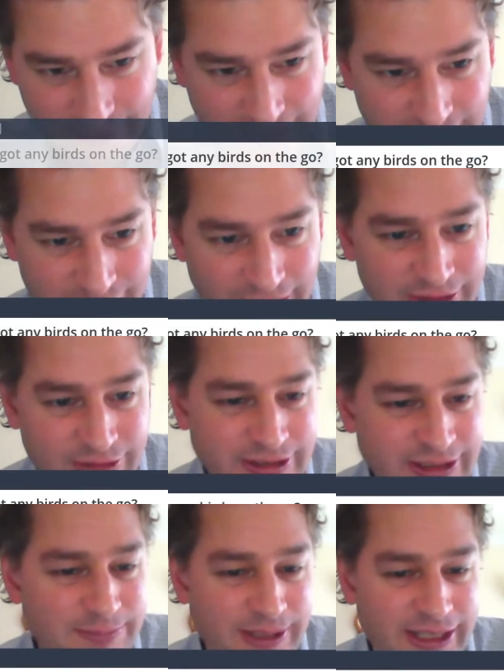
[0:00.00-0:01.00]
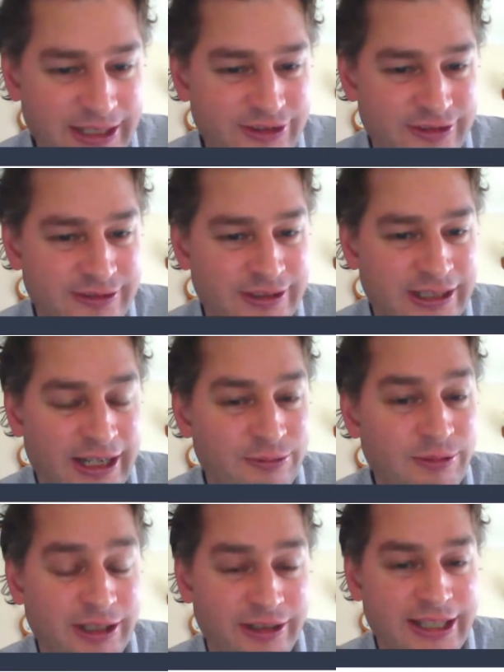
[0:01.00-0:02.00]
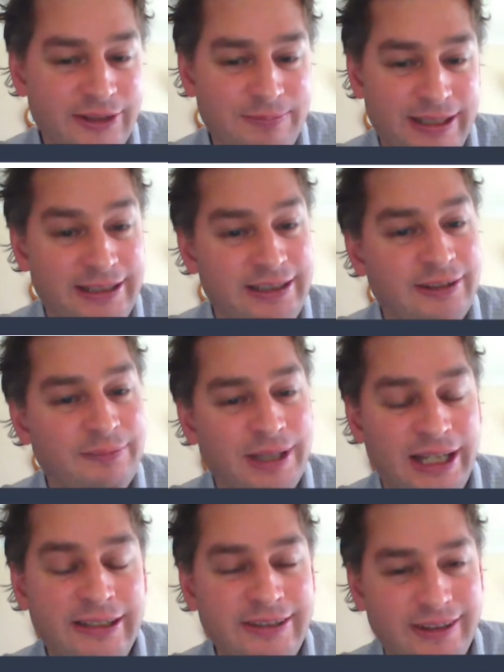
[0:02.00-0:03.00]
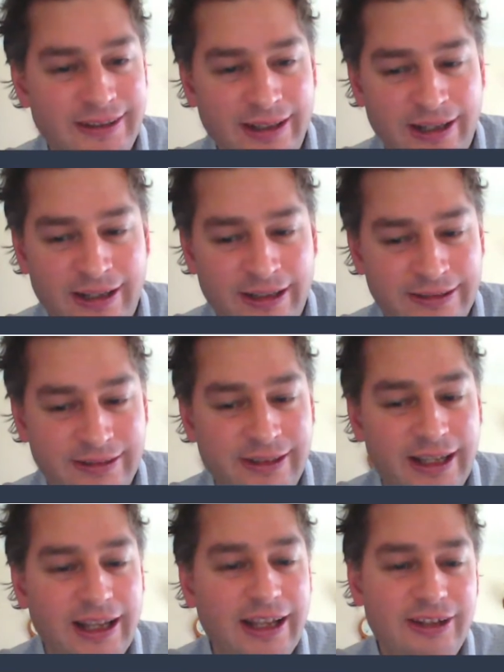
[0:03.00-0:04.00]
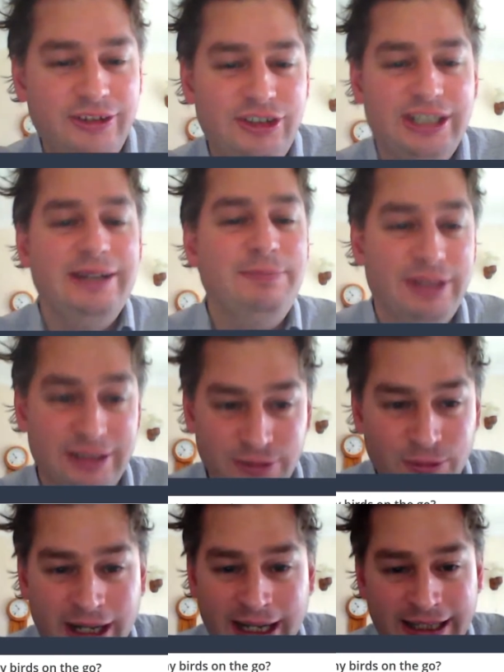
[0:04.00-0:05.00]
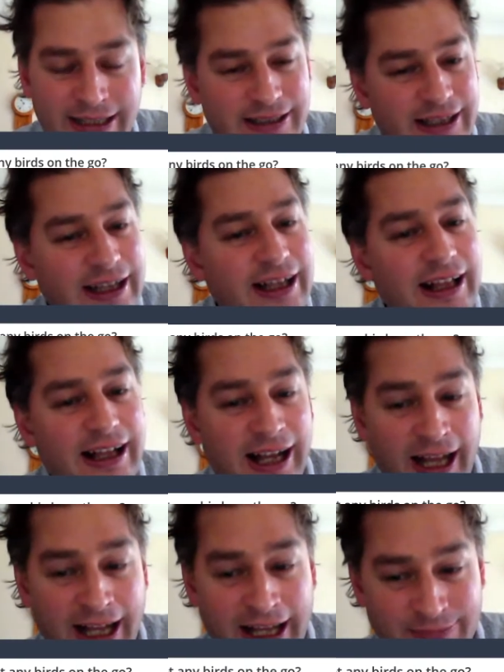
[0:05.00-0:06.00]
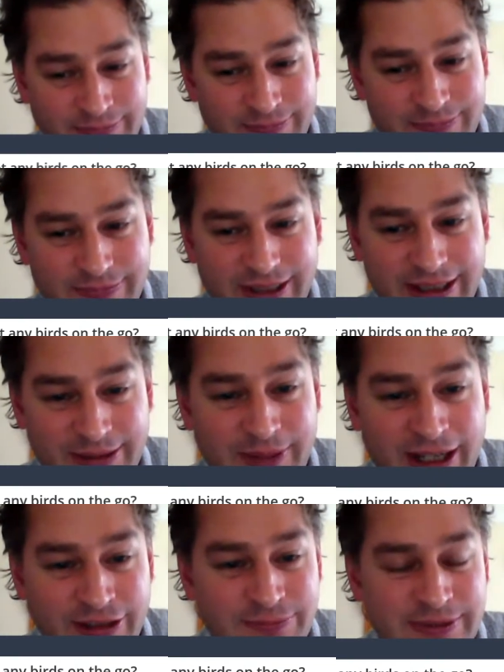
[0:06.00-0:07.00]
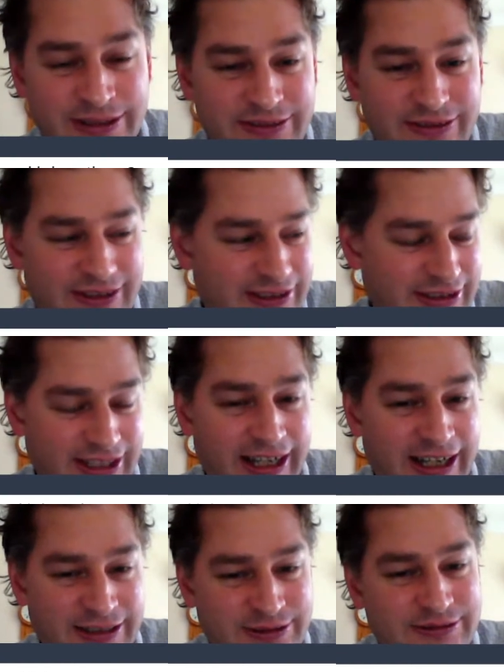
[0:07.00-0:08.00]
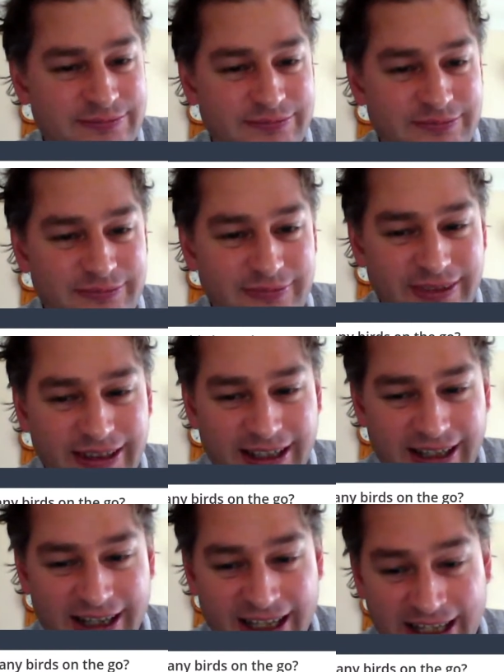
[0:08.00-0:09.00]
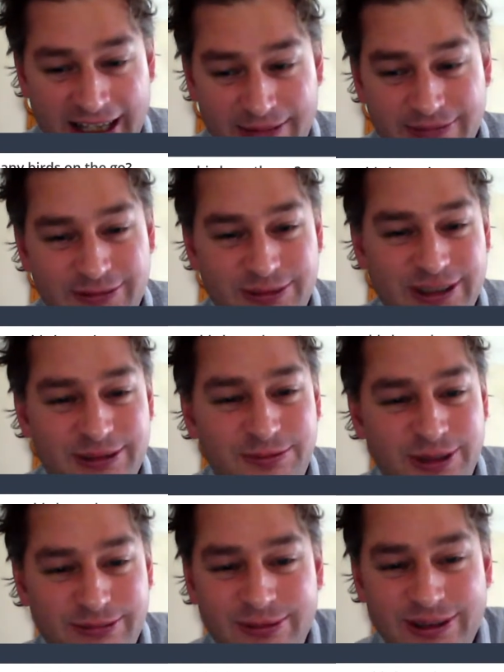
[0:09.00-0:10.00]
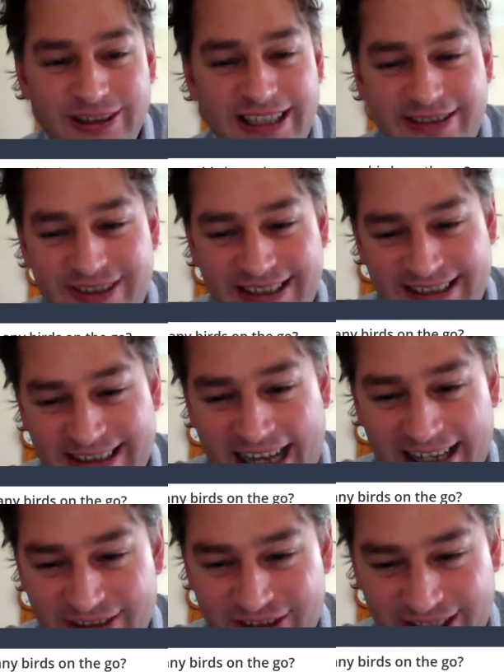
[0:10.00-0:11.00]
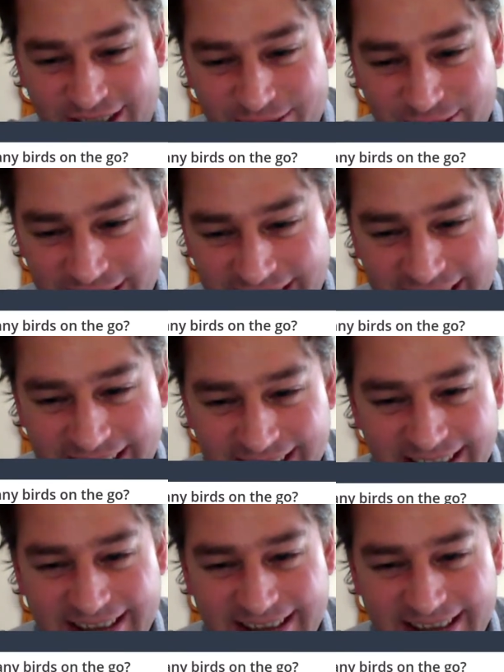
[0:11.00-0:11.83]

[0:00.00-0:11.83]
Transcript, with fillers: Have I got any birds on the go? Well, there's plenty of birds in the garden cheeping away um, at the moment. So uh, we'll, we'll, we'll leave it at that, shall we?